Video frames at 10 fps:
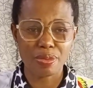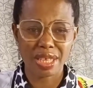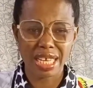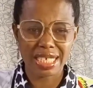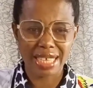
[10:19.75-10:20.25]

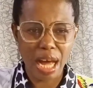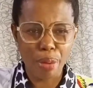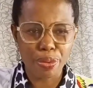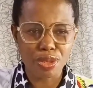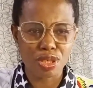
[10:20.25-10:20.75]
something that has
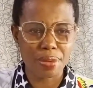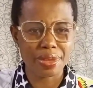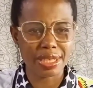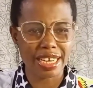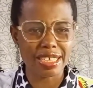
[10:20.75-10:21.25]
happened,
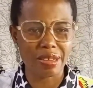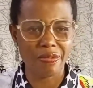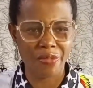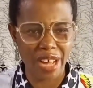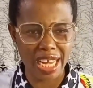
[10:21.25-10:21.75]
something that is a
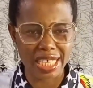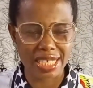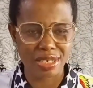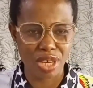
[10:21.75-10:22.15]
fact.